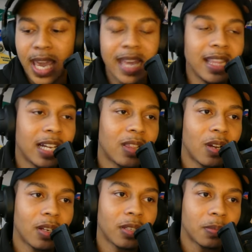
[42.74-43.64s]
Caitlin
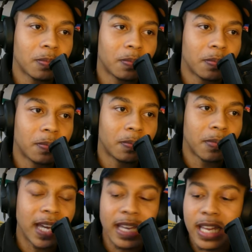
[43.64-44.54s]
Clark
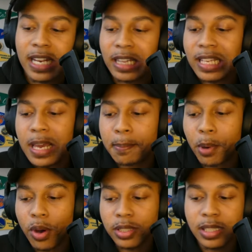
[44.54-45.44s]
and
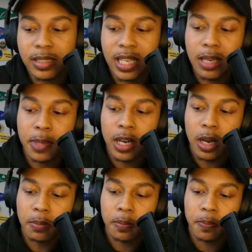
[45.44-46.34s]
Aaliyah Boston teaming
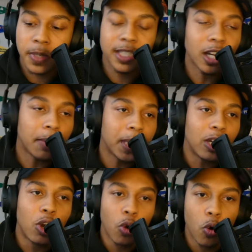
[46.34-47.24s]
up, it's going to
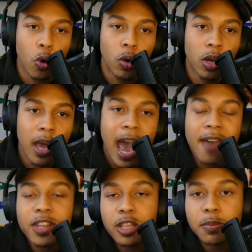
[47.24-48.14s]
be cool
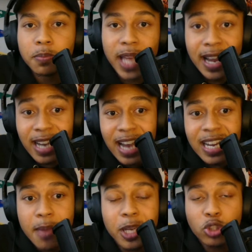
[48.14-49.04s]
having them, that
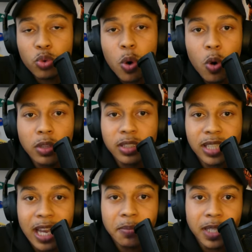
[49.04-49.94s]
dynamic duo, on the
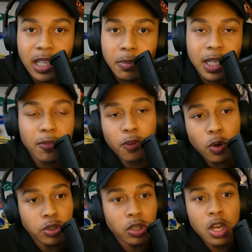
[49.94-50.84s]
same team. And if
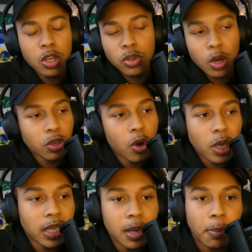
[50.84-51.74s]
folks, you don't know
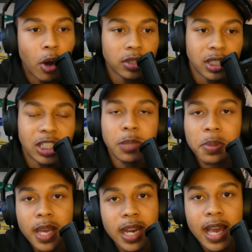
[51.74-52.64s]
Aaliyah Boston, she
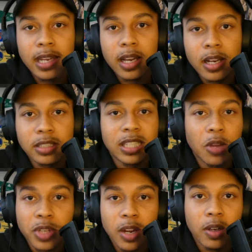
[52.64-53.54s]
played at
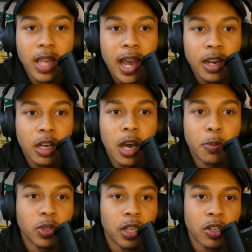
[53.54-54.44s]
South Carolina a
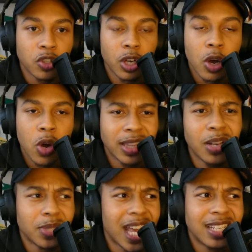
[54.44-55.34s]
couple years ago. I
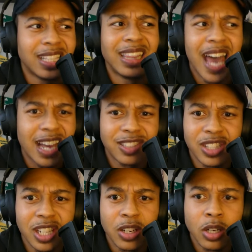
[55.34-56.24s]
think it was actually last
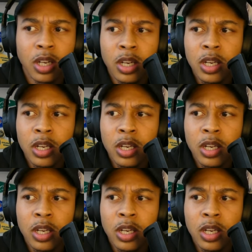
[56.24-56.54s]
year.